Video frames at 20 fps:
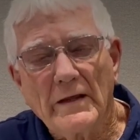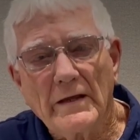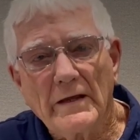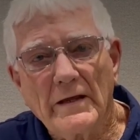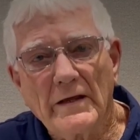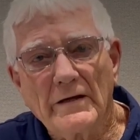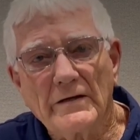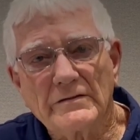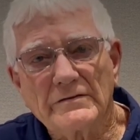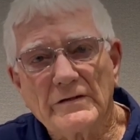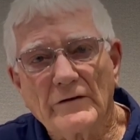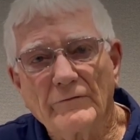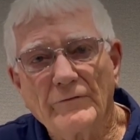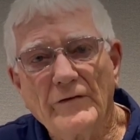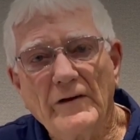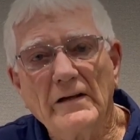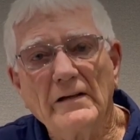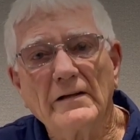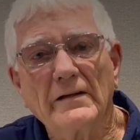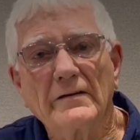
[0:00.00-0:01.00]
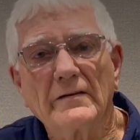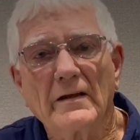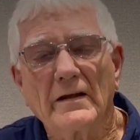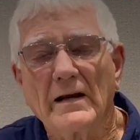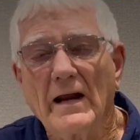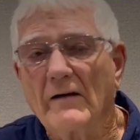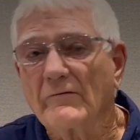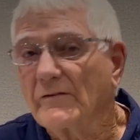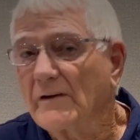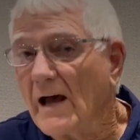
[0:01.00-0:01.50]
It is the feeling that
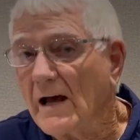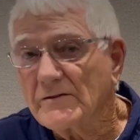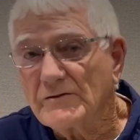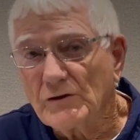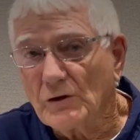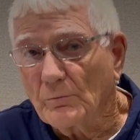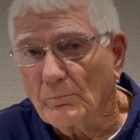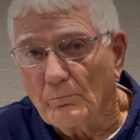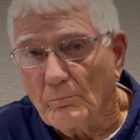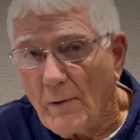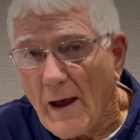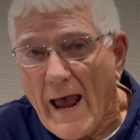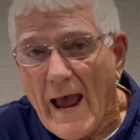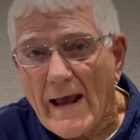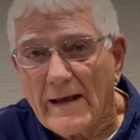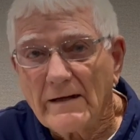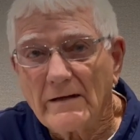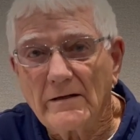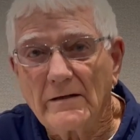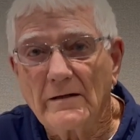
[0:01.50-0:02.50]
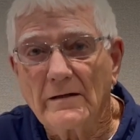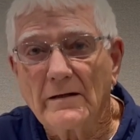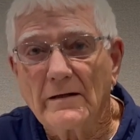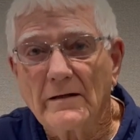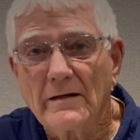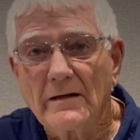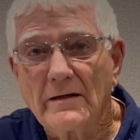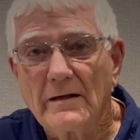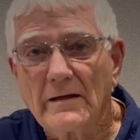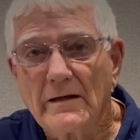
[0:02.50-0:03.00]
I've got your back.
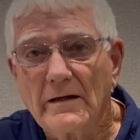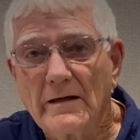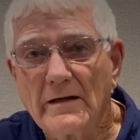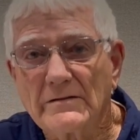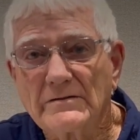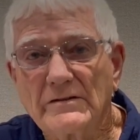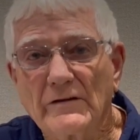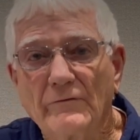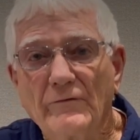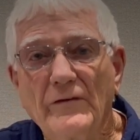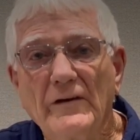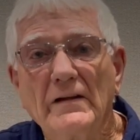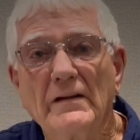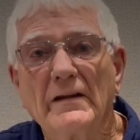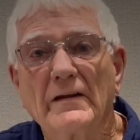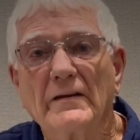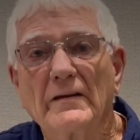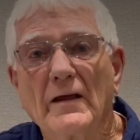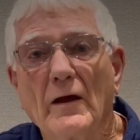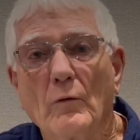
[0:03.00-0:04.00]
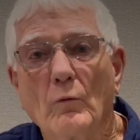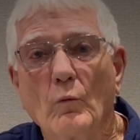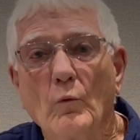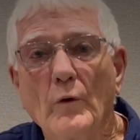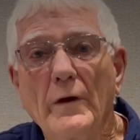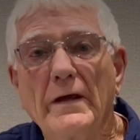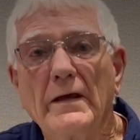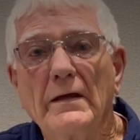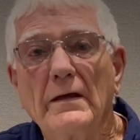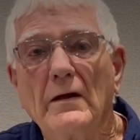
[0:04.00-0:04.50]
It's the feeling that
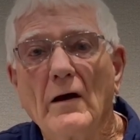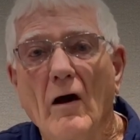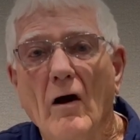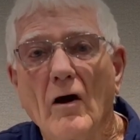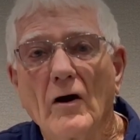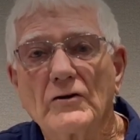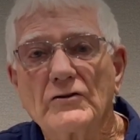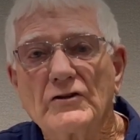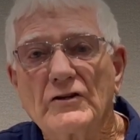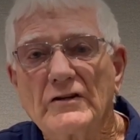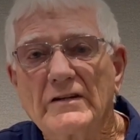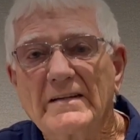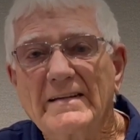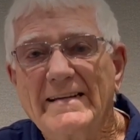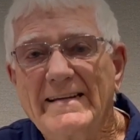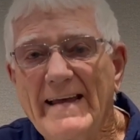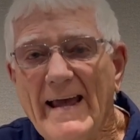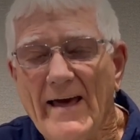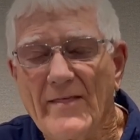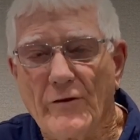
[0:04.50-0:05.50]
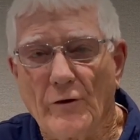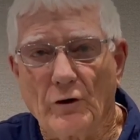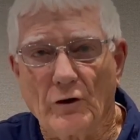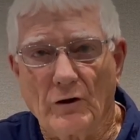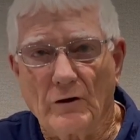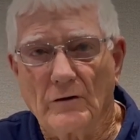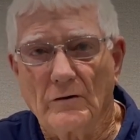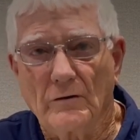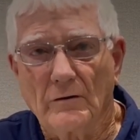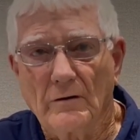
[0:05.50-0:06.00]
we are together.
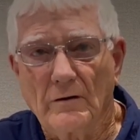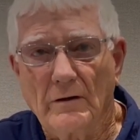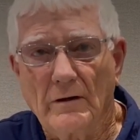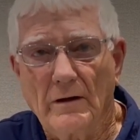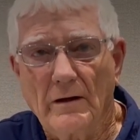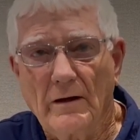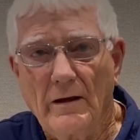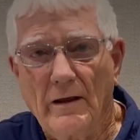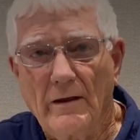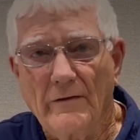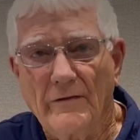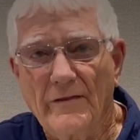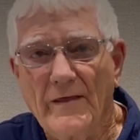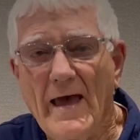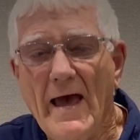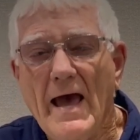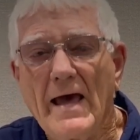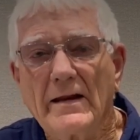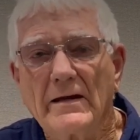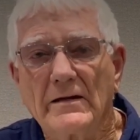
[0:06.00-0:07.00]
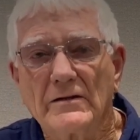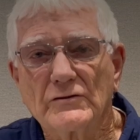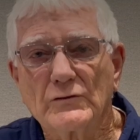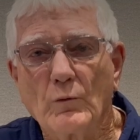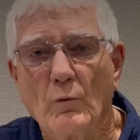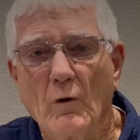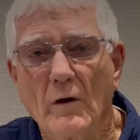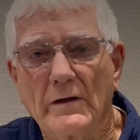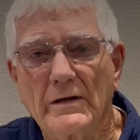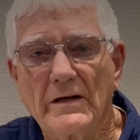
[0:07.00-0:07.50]
That is
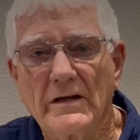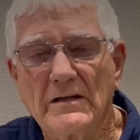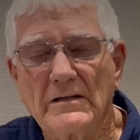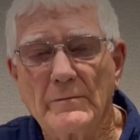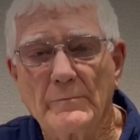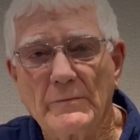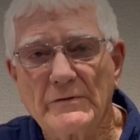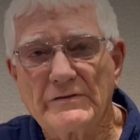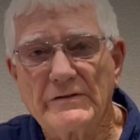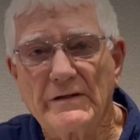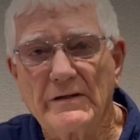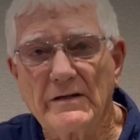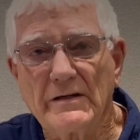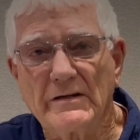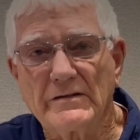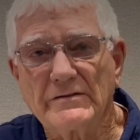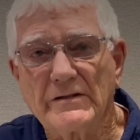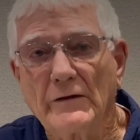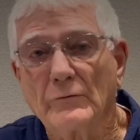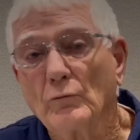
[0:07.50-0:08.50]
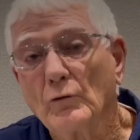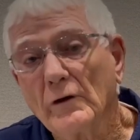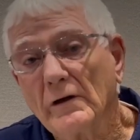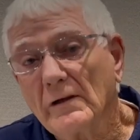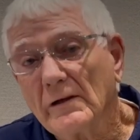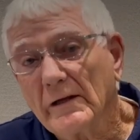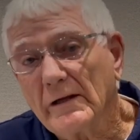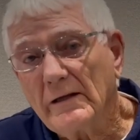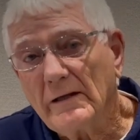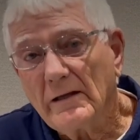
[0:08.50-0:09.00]
what intimacy is. And
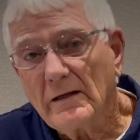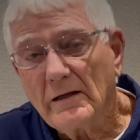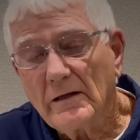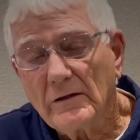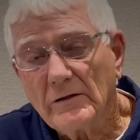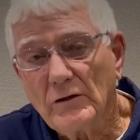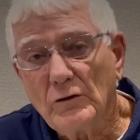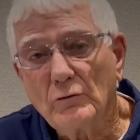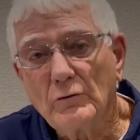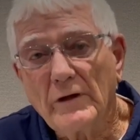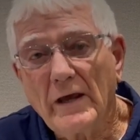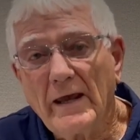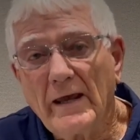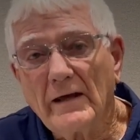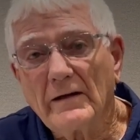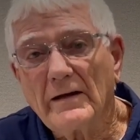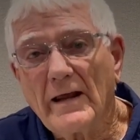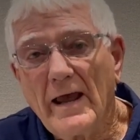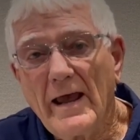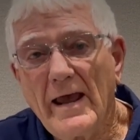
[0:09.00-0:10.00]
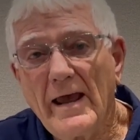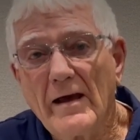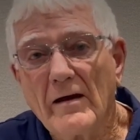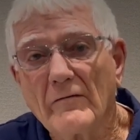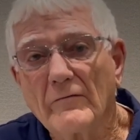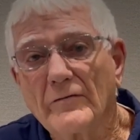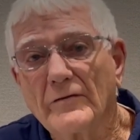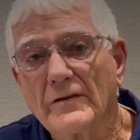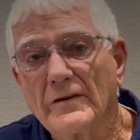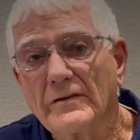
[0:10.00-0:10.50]
really, you can't
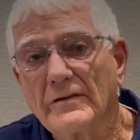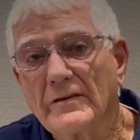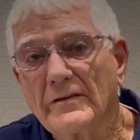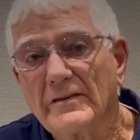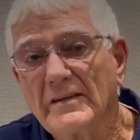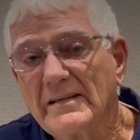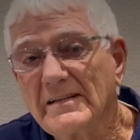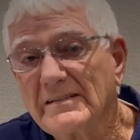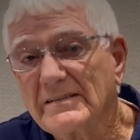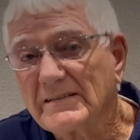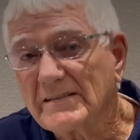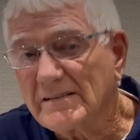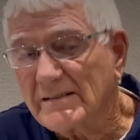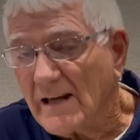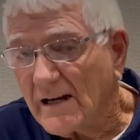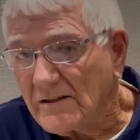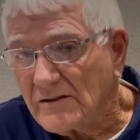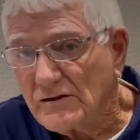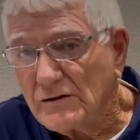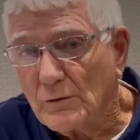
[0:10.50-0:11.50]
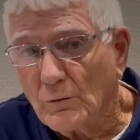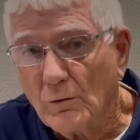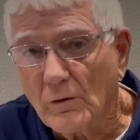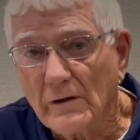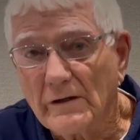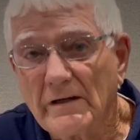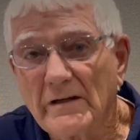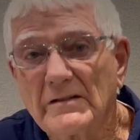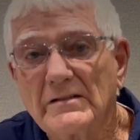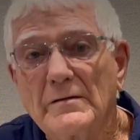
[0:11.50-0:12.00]
have the
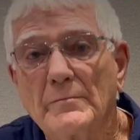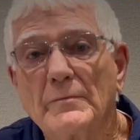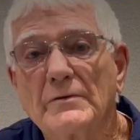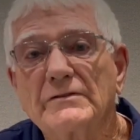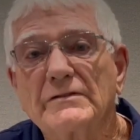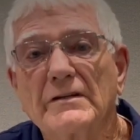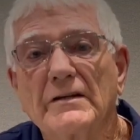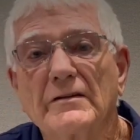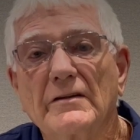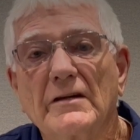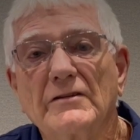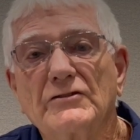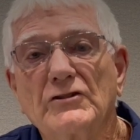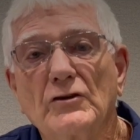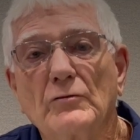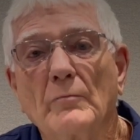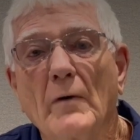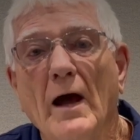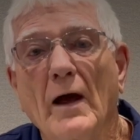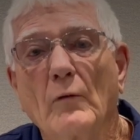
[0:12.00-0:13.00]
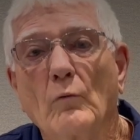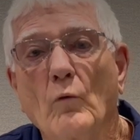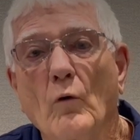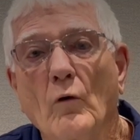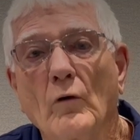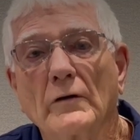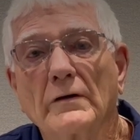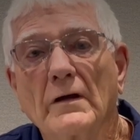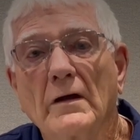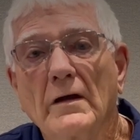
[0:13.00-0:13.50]
sexual intimacy that you might
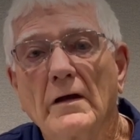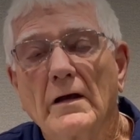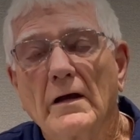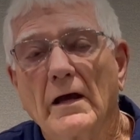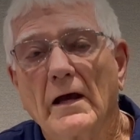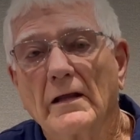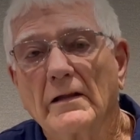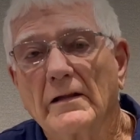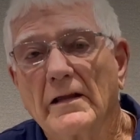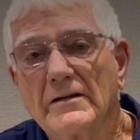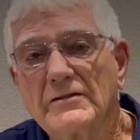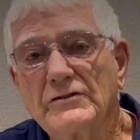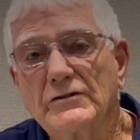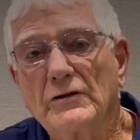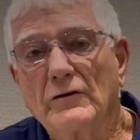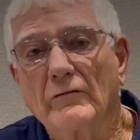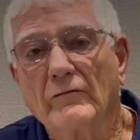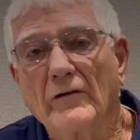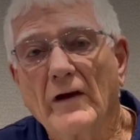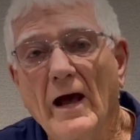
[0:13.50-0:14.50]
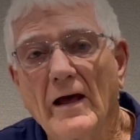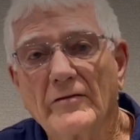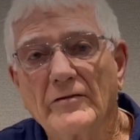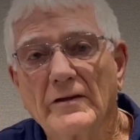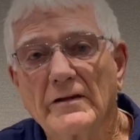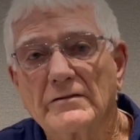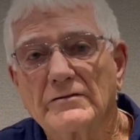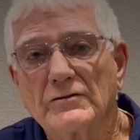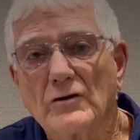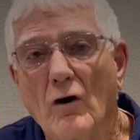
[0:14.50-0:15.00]
want unless you've got
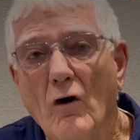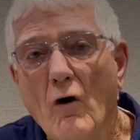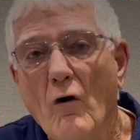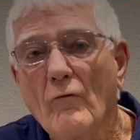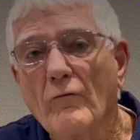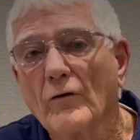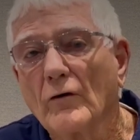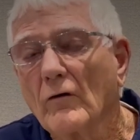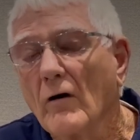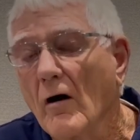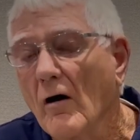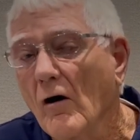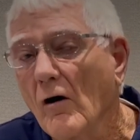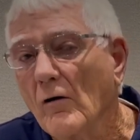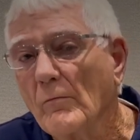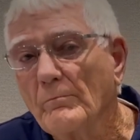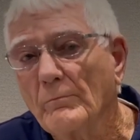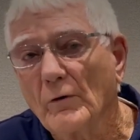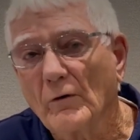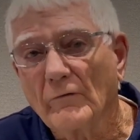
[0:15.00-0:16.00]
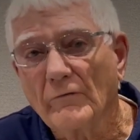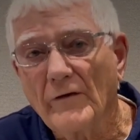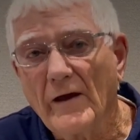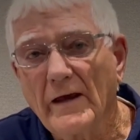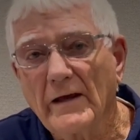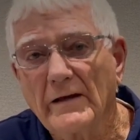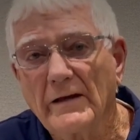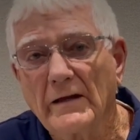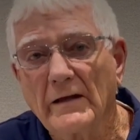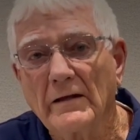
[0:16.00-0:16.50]
this overall
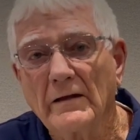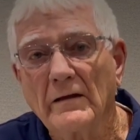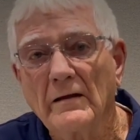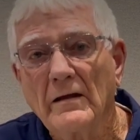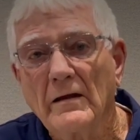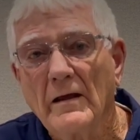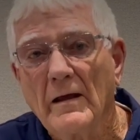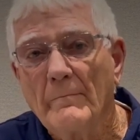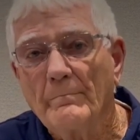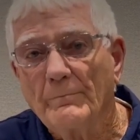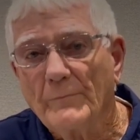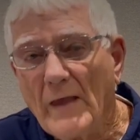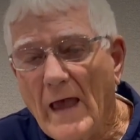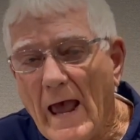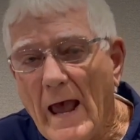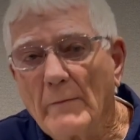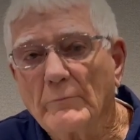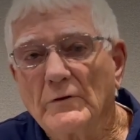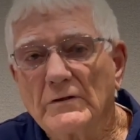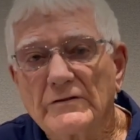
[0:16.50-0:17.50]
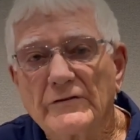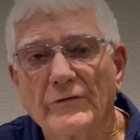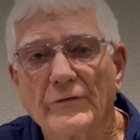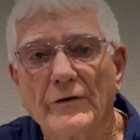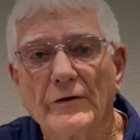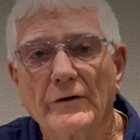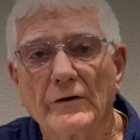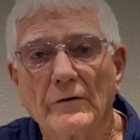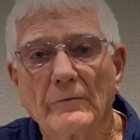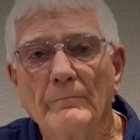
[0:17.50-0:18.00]
pervading
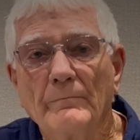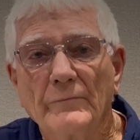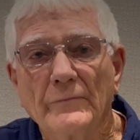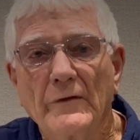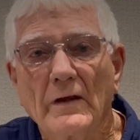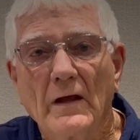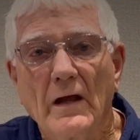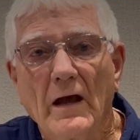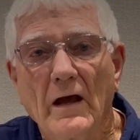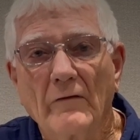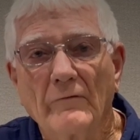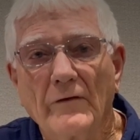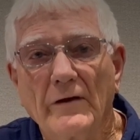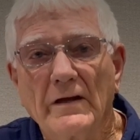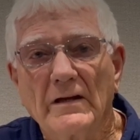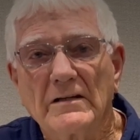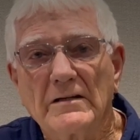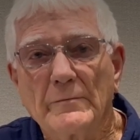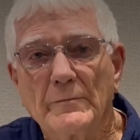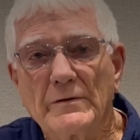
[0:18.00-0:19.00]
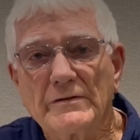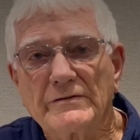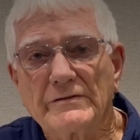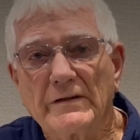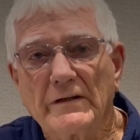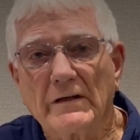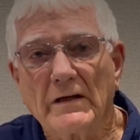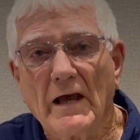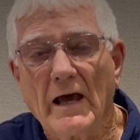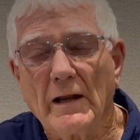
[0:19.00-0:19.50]
atmosphere of intimacy.